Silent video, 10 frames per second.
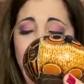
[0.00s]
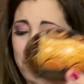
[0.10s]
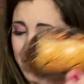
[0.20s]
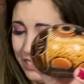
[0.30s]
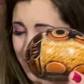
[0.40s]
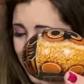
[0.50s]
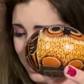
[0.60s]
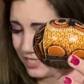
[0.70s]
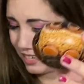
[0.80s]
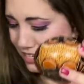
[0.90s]
My
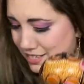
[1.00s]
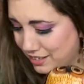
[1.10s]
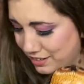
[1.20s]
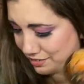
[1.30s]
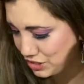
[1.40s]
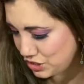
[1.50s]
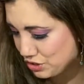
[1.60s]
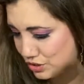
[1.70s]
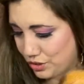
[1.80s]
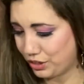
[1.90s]
gosh, that is
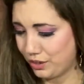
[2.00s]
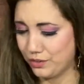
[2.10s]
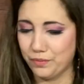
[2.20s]
so cute.